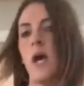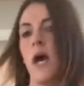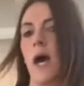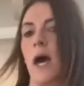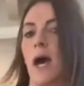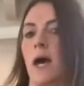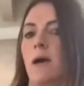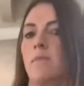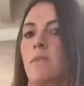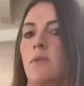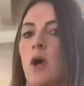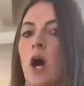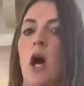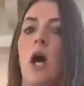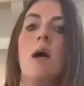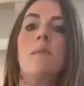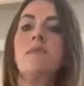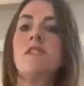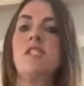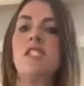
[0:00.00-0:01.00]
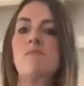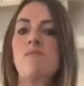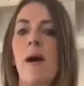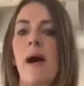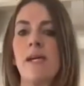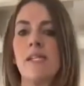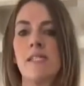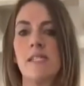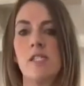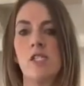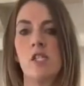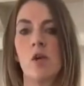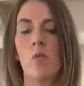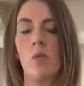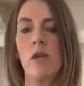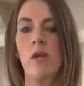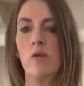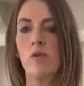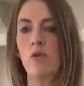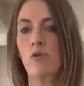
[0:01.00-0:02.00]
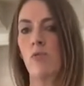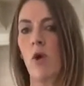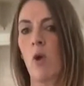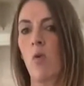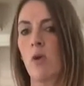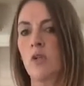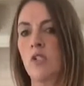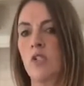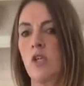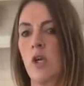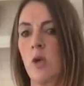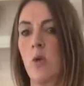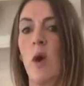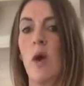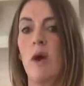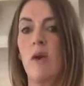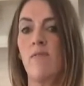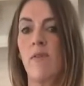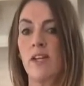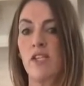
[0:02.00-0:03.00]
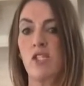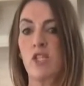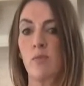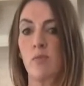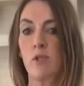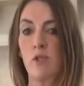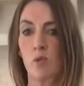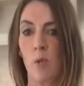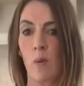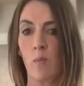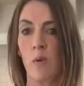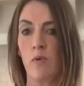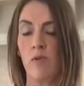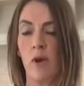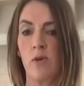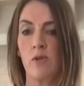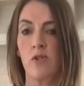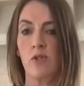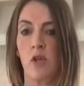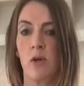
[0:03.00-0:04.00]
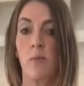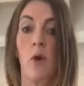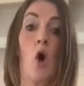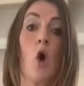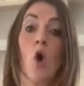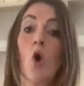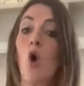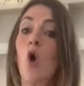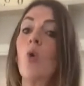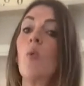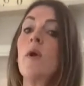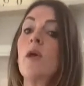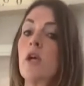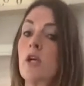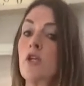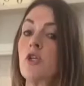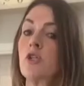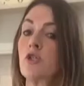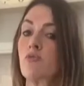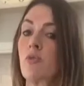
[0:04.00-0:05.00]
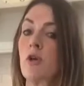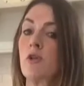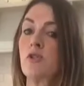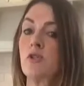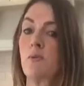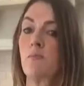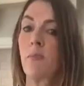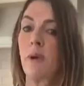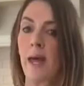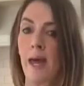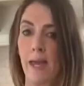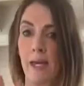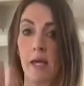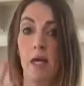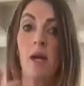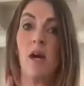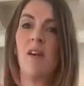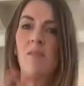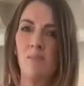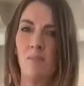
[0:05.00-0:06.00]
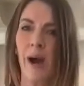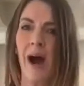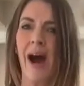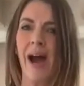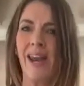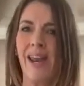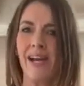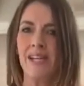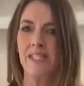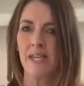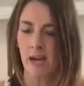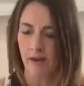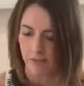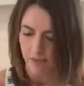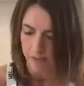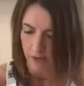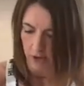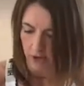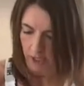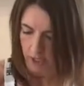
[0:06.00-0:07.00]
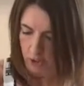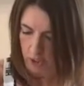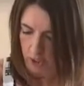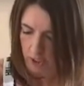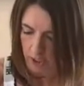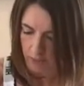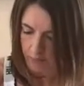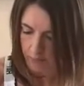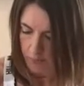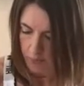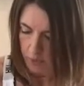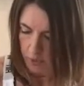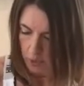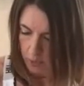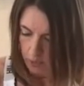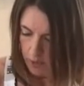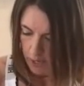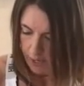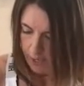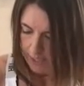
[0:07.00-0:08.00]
herbs and spices that we can throw onto vegetables when we roast them, or we can just roast them plain. But I like to have fun, as you know. Right,